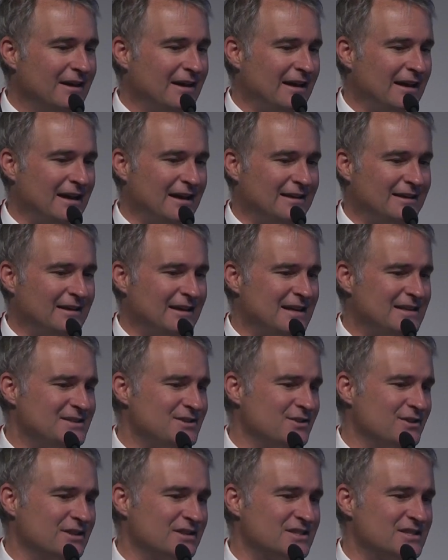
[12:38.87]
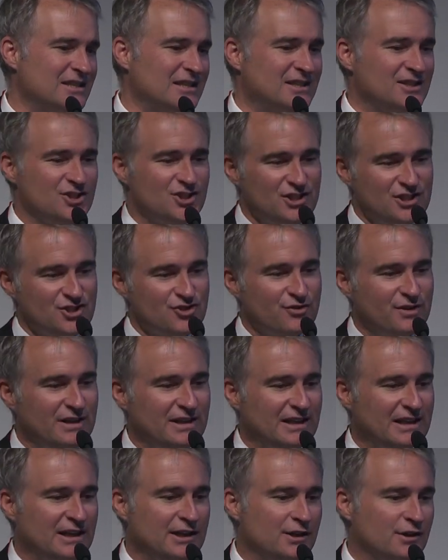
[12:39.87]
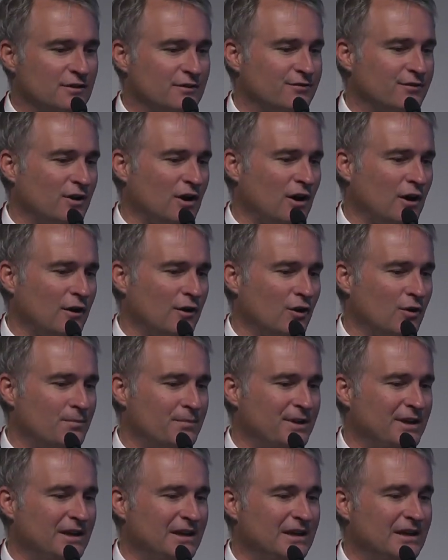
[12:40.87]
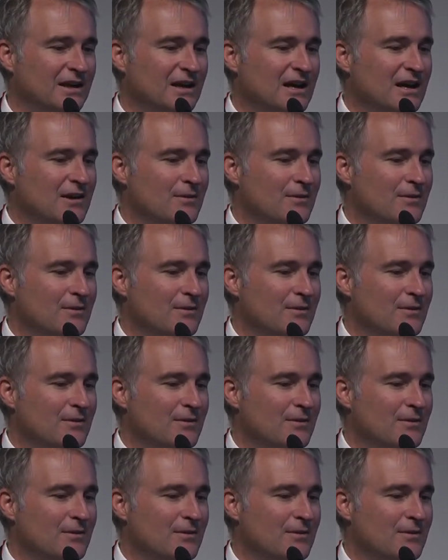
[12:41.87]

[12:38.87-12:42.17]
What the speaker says: And as you can see, she's screening here for ROP,